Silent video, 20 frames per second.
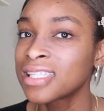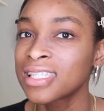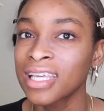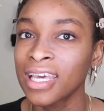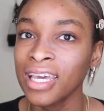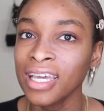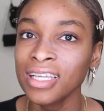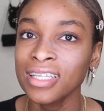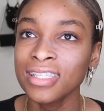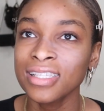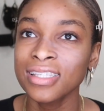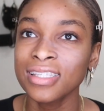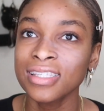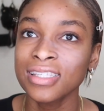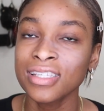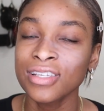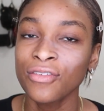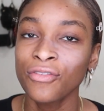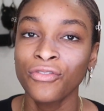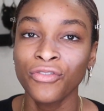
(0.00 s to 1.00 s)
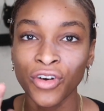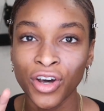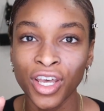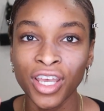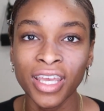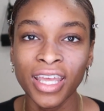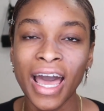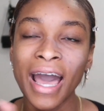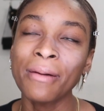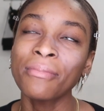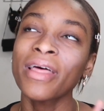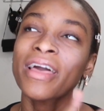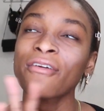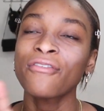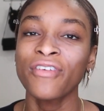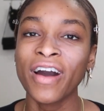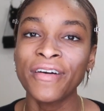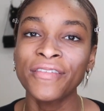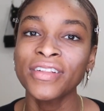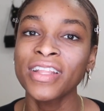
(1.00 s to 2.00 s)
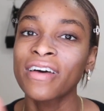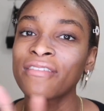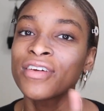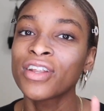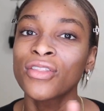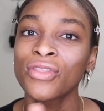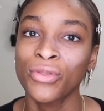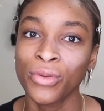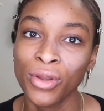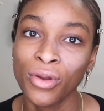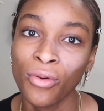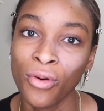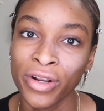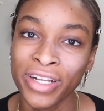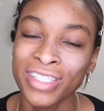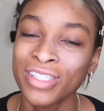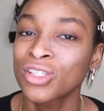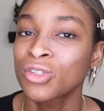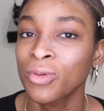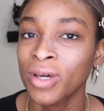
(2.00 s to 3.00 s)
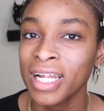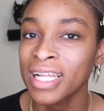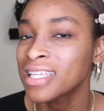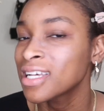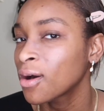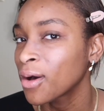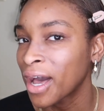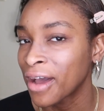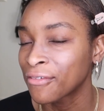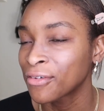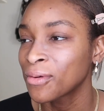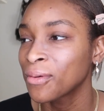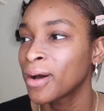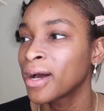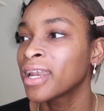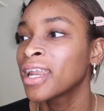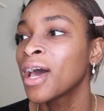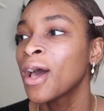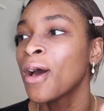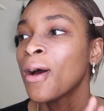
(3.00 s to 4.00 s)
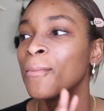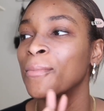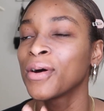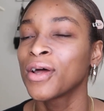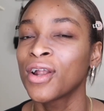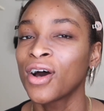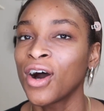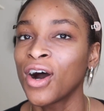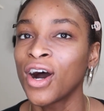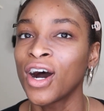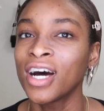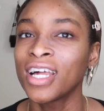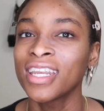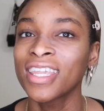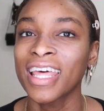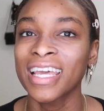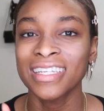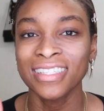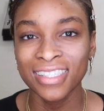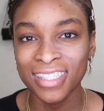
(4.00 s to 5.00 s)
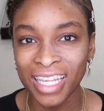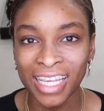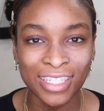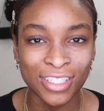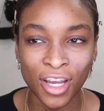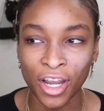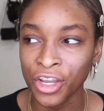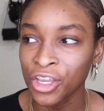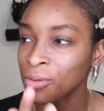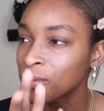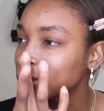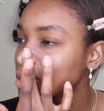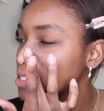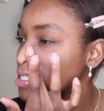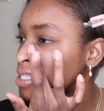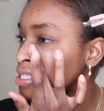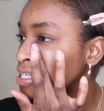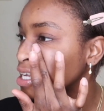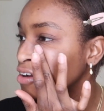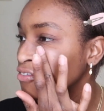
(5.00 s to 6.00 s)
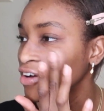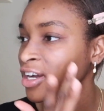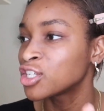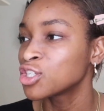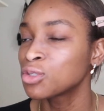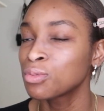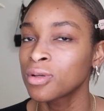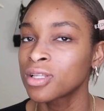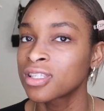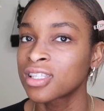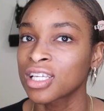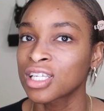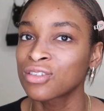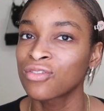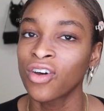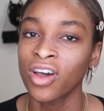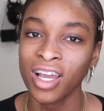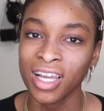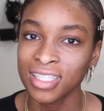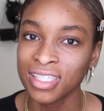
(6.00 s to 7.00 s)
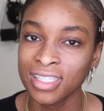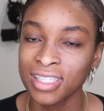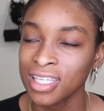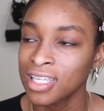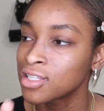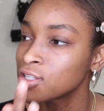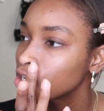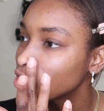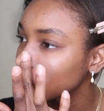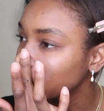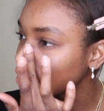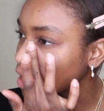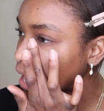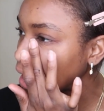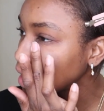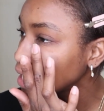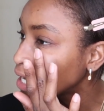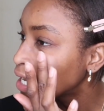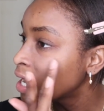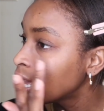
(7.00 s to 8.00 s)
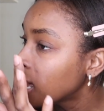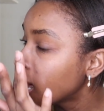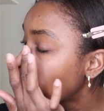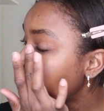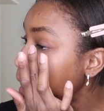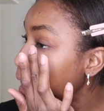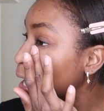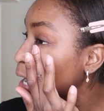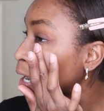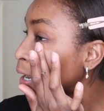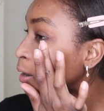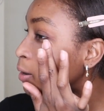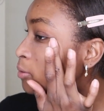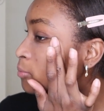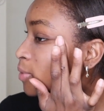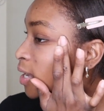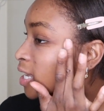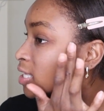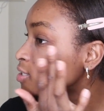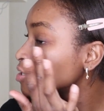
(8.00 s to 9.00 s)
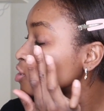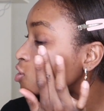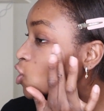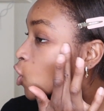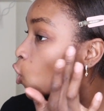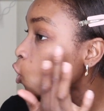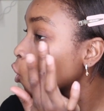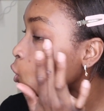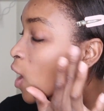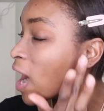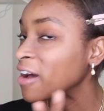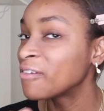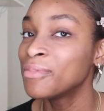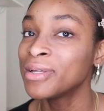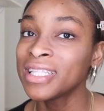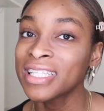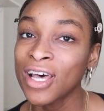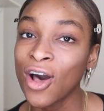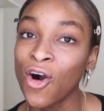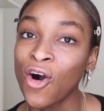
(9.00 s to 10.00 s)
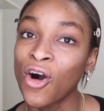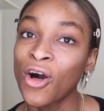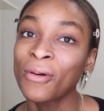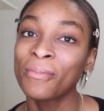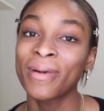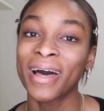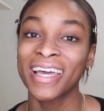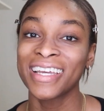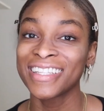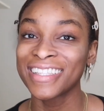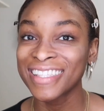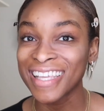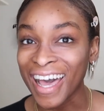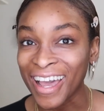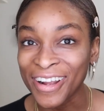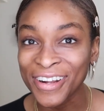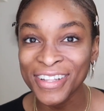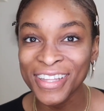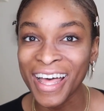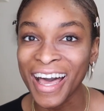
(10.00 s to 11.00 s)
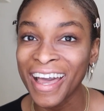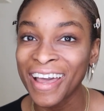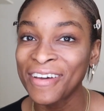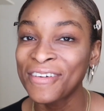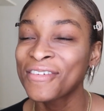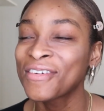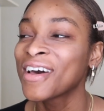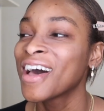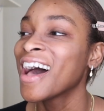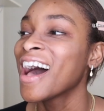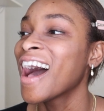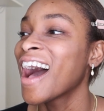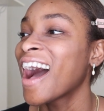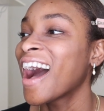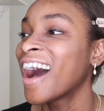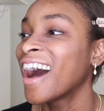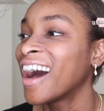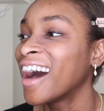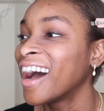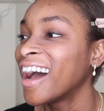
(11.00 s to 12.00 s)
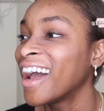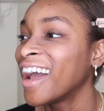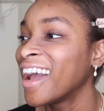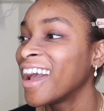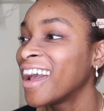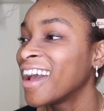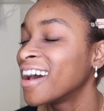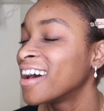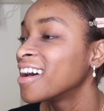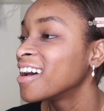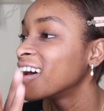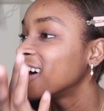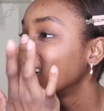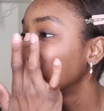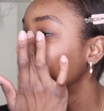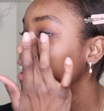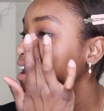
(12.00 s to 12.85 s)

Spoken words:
6 foot. I'm like 5'11 3/4. That's what I tell everyone, but on like state documents and stuff I just put 6 foot because it's easier to write. And so I've been tall my entire life. I